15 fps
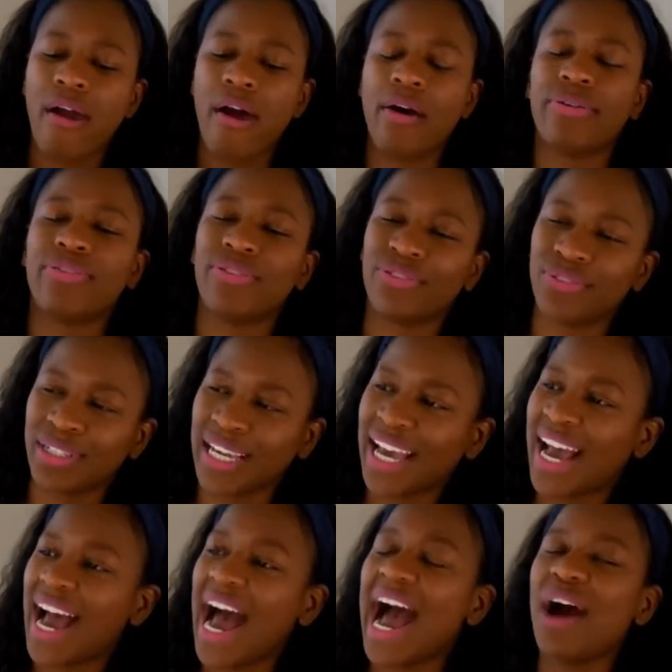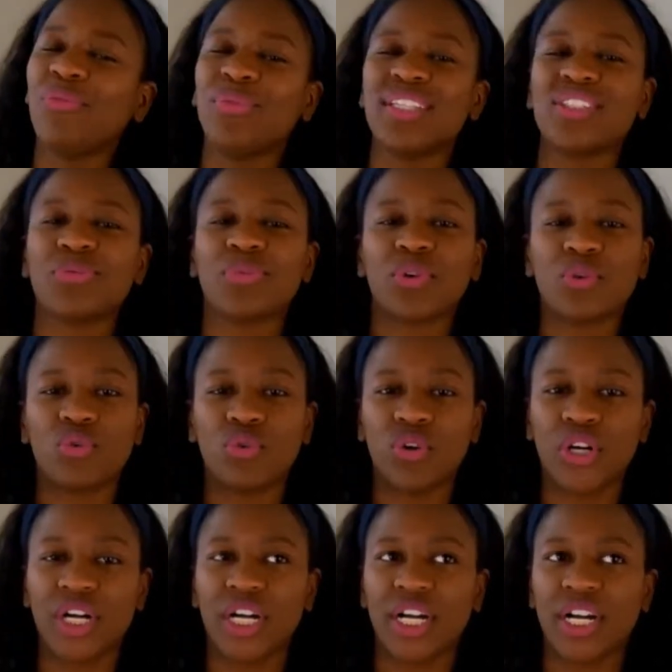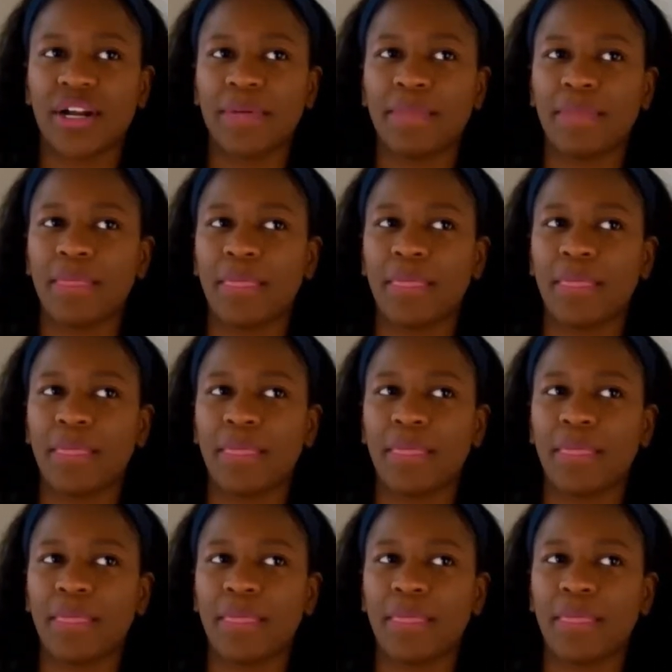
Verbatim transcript: I want to record